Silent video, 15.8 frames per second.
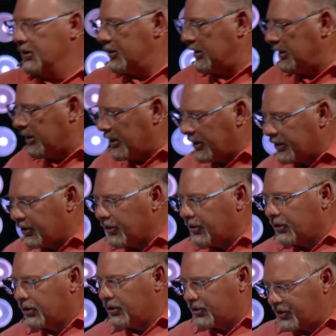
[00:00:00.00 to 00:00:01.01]
Uh, uh, you,
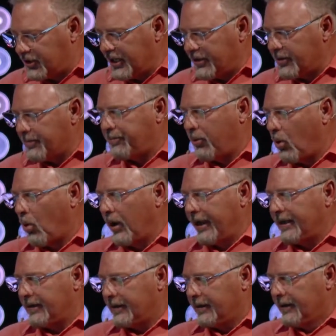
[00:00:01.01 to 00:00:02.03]
you see the
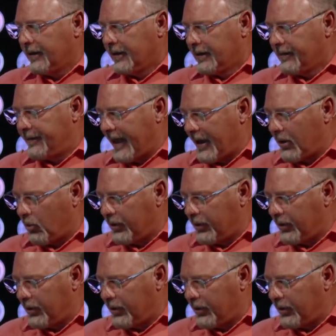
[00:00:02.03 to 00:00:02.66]
point that